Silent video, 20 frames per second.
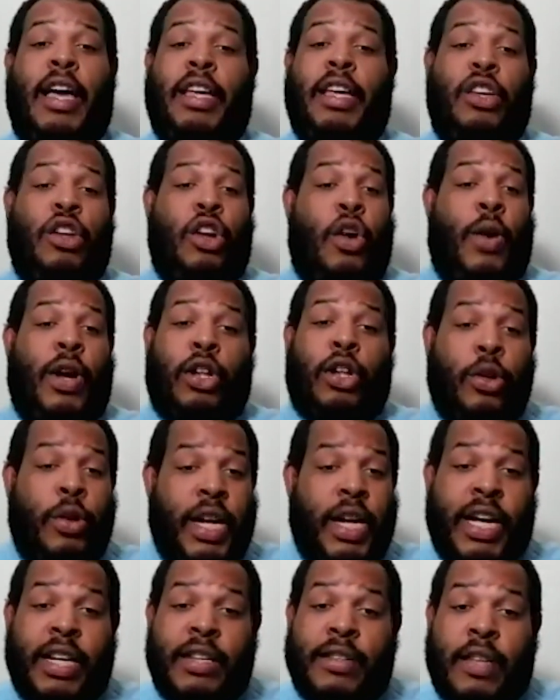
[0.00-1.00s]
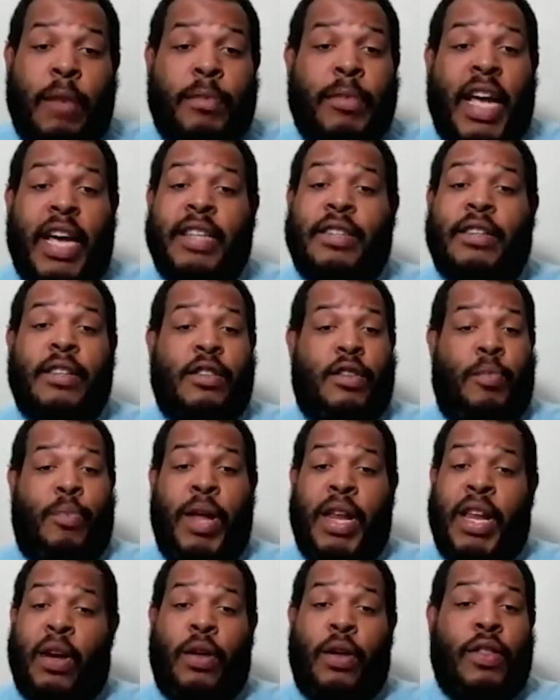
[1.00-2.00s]
including in some cases,
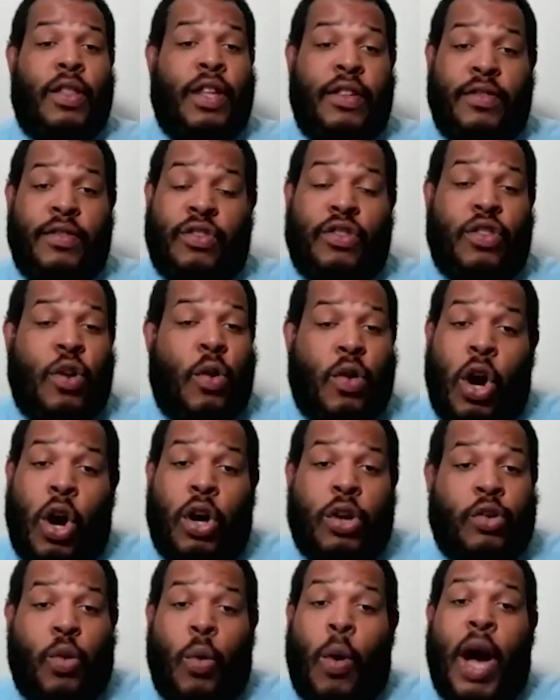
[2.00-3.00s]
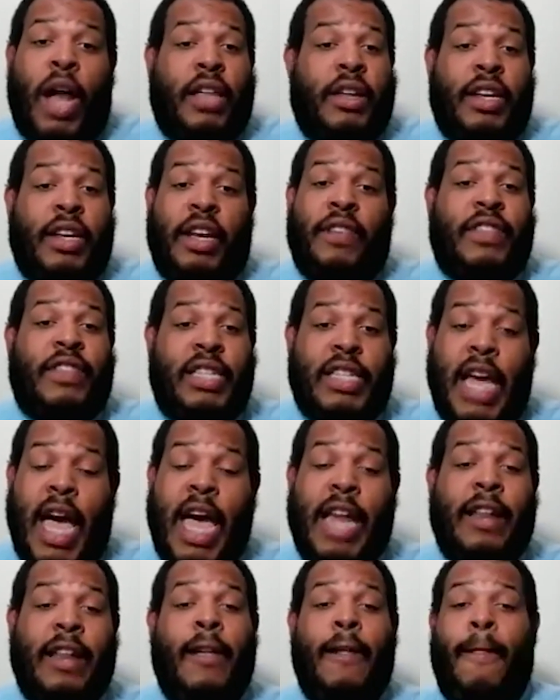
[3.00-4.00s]
depending on the so-called quality of the
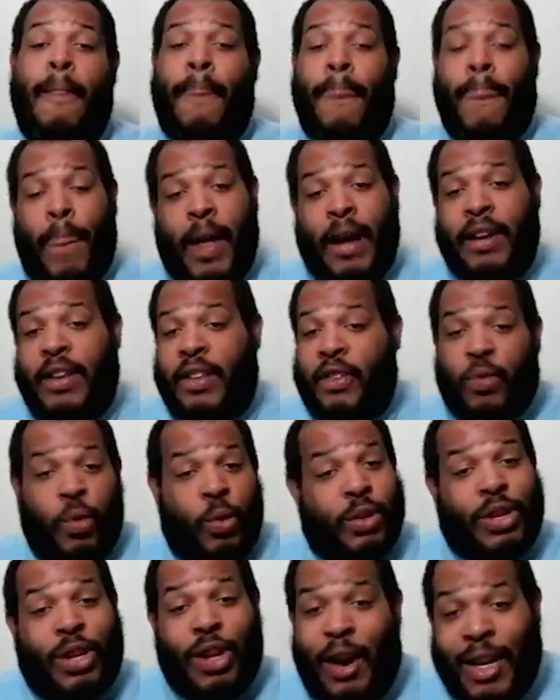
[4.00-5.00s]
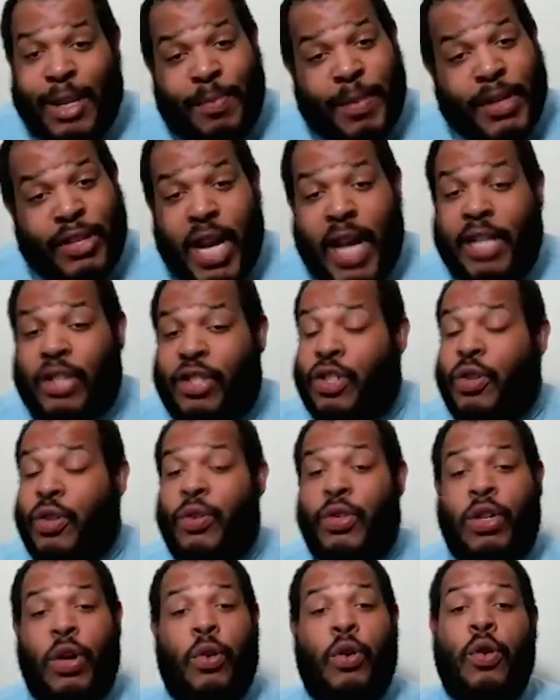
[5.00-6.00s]
debt. And these rules can always be changed too,
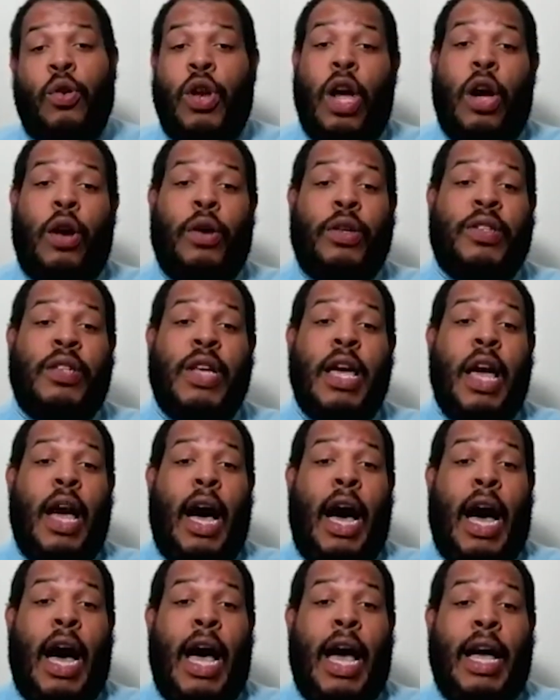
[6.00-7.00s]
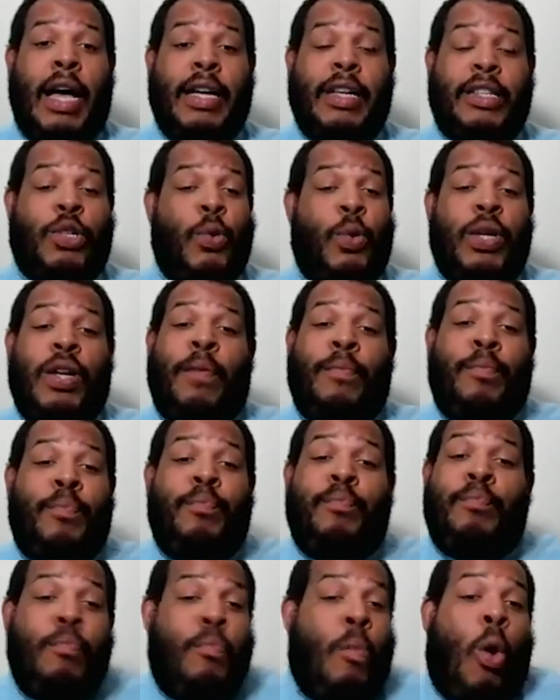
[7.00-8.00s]
so who knows, to
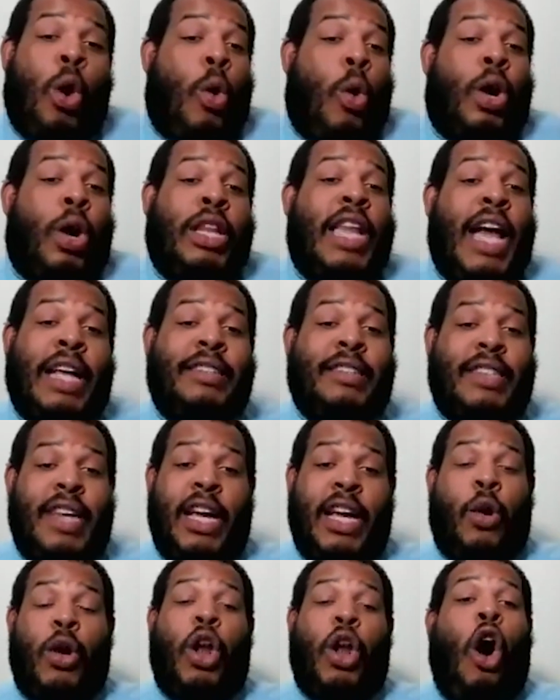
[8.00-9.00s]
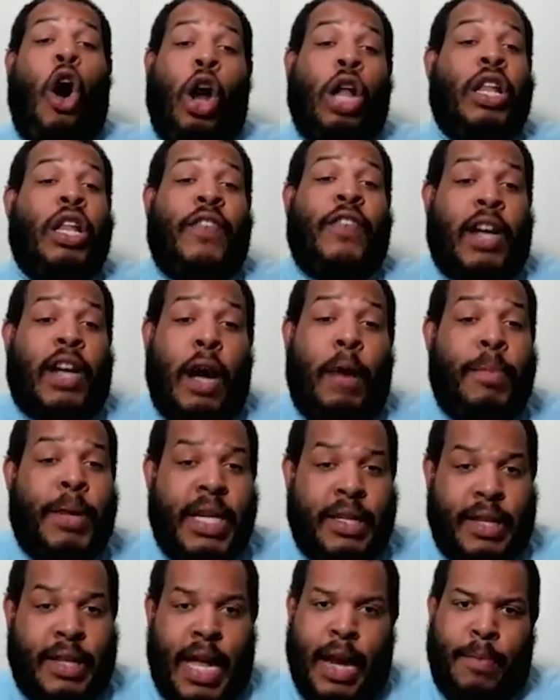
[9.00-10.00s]
more or less take on all of a
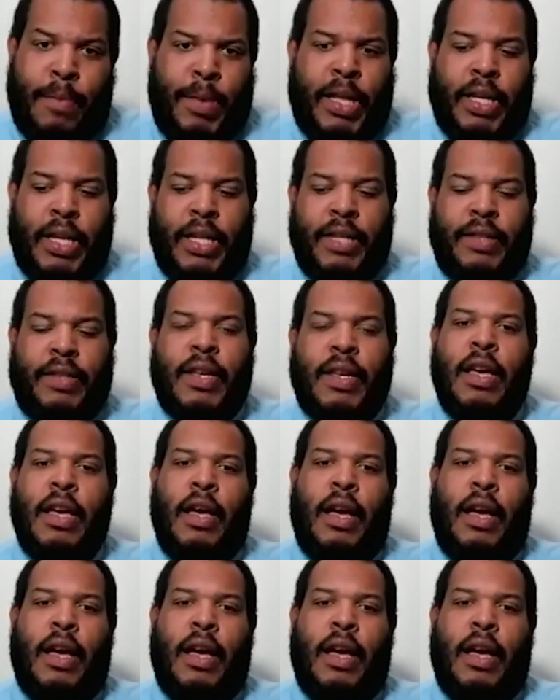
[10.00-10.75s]
company's liabilities